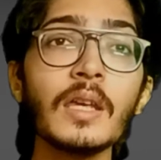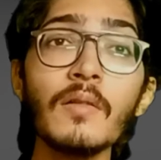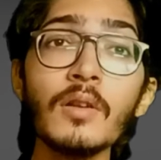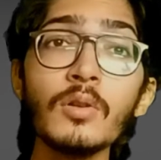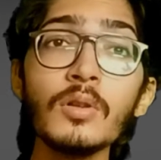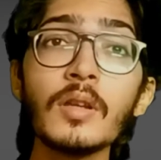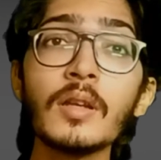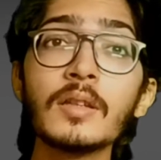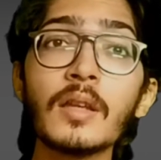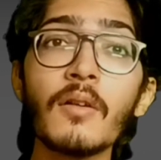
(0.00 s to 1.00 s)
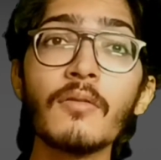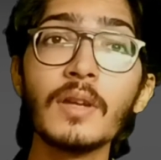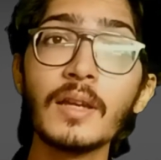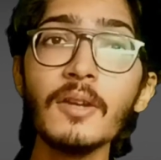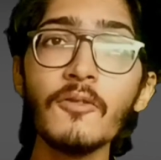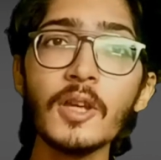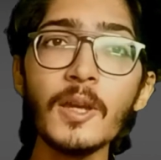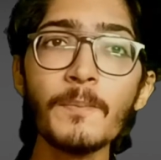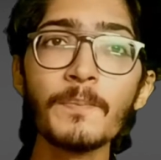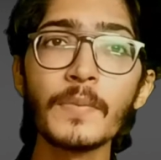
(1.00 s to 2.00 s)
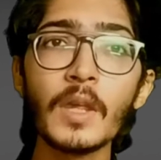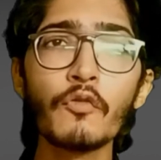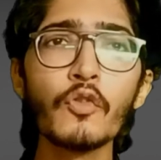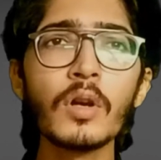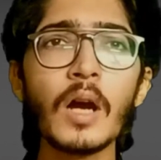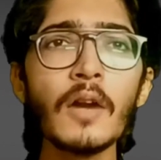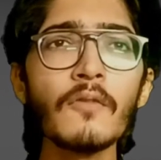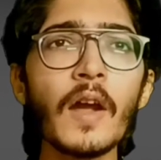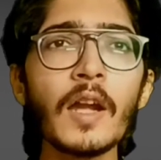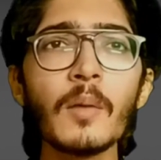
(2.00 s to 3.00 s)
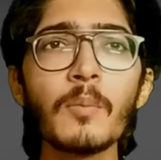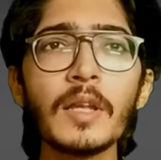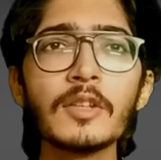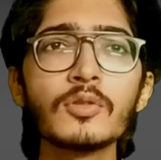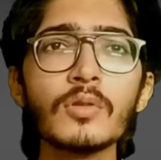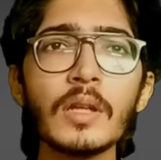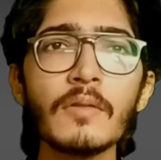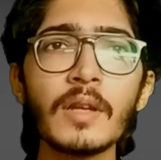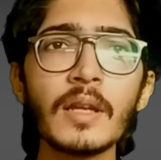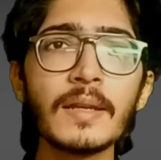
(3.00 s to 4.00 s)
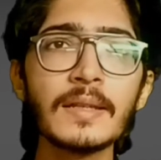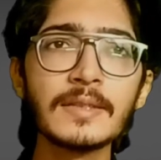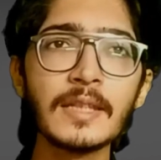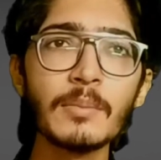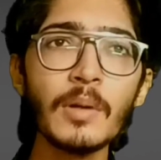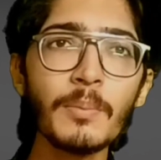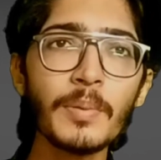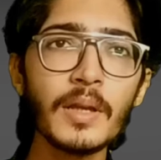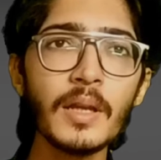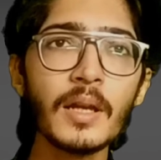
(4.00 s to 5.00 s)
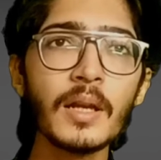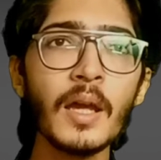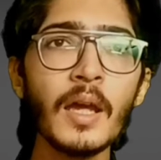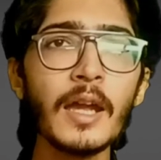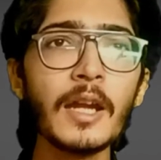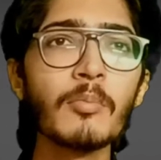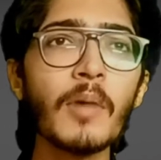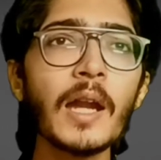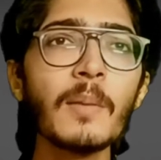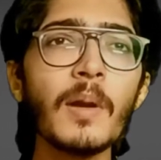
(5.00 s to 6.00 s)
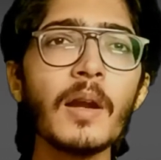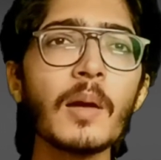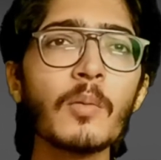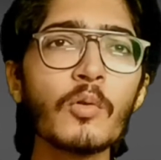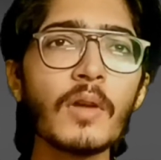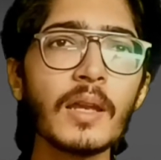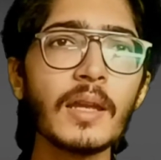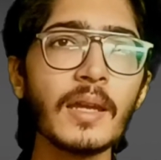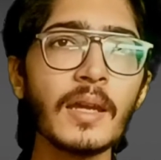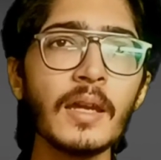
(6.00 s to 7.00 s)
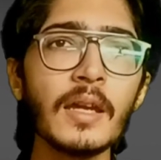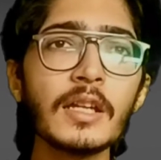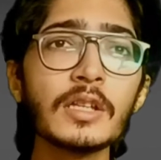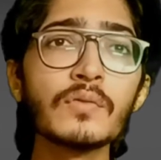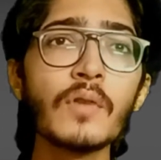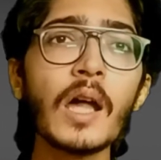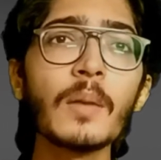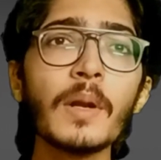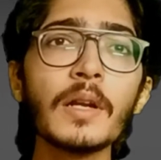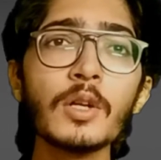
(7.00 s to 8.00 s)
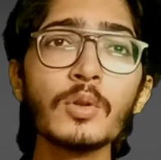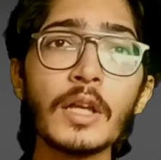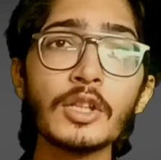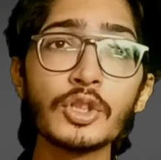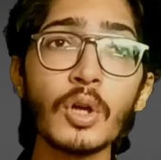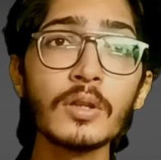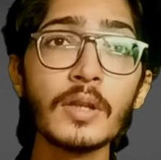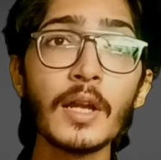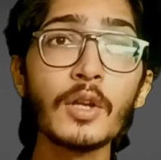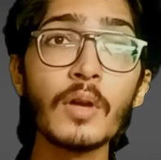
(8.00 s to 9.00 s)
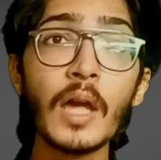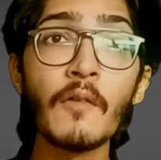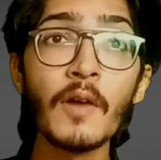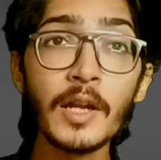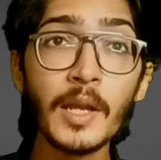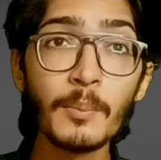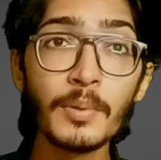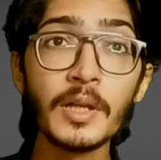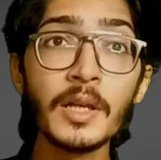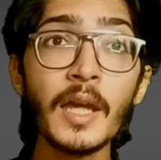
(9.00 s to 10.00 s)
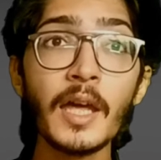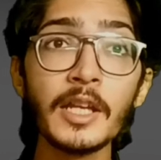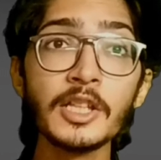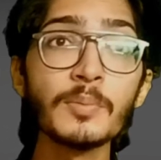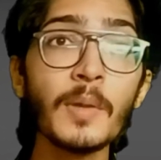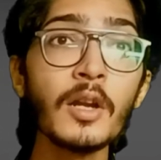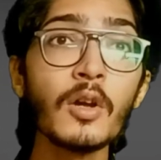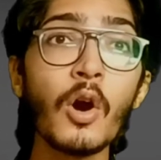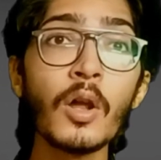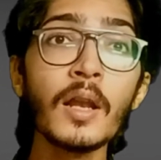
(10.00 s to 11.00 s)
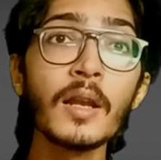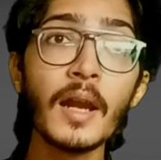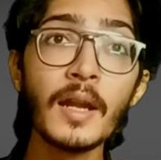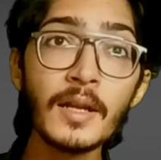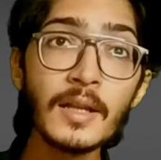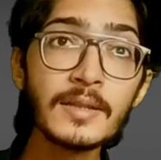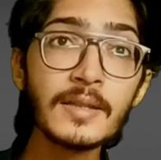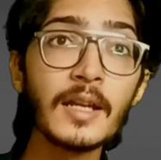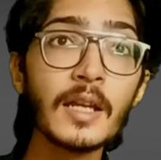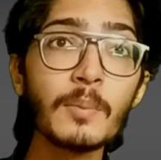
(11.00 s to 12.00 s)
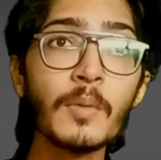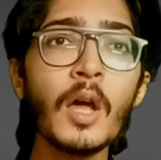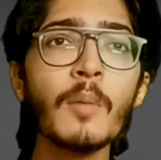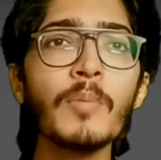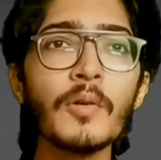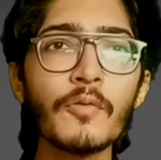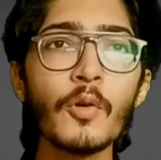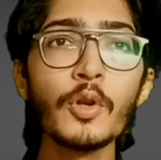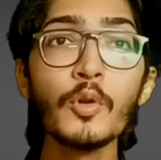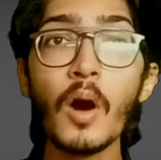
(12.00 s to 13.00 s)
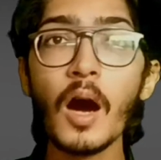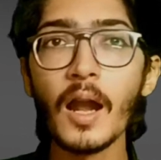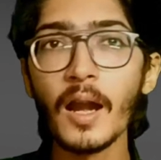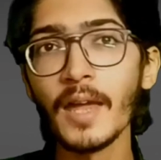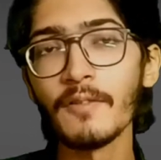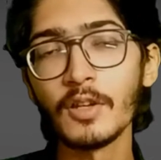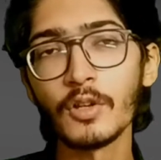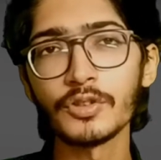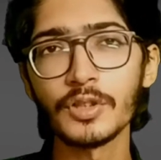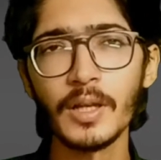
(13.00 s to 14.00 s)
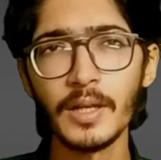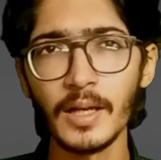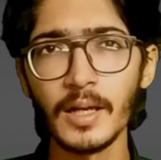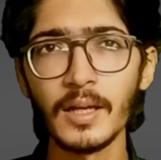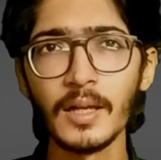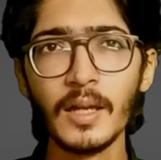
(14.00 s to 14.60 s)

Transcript: Even though there is a weekly fee, if you can't find a place to live in a reasonable period, it might build up quickly. It is far better to ensure that you have a temporary arrangement or a rental setup before you arrive in Australia.